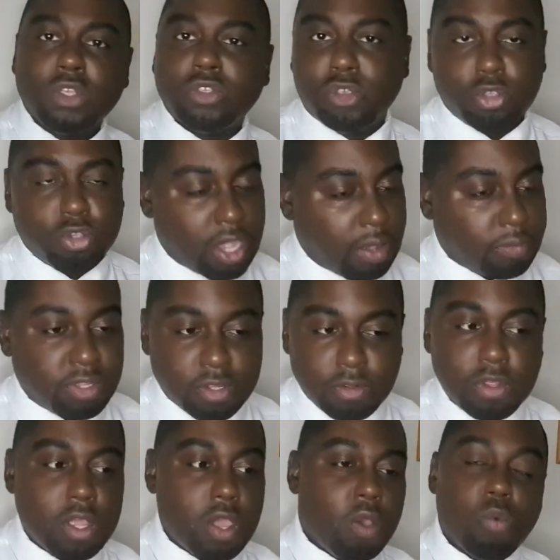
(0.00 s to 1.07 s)
Subscribe
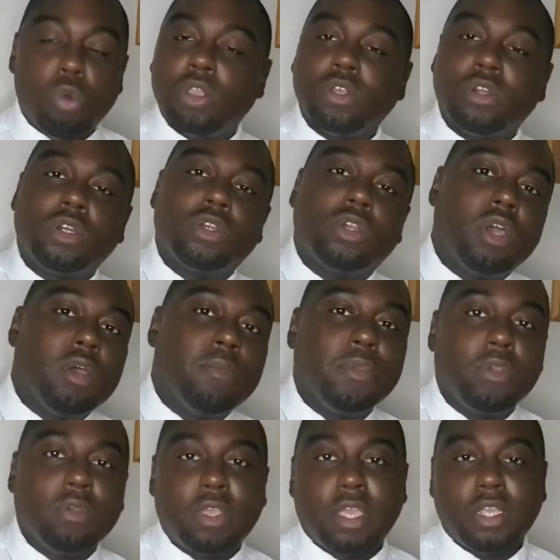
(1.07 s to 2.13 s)
to World in the Curb
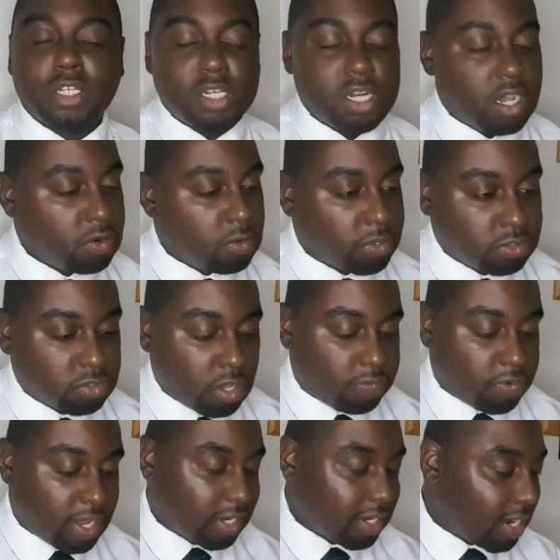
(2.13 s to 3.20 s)
UK's channel and stuff
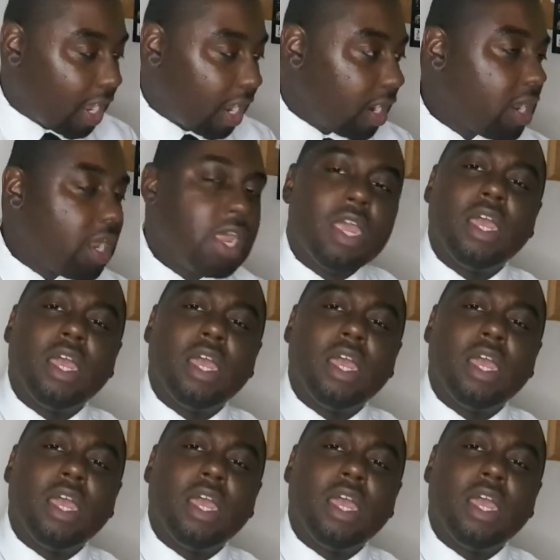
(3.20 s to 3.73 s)
like that.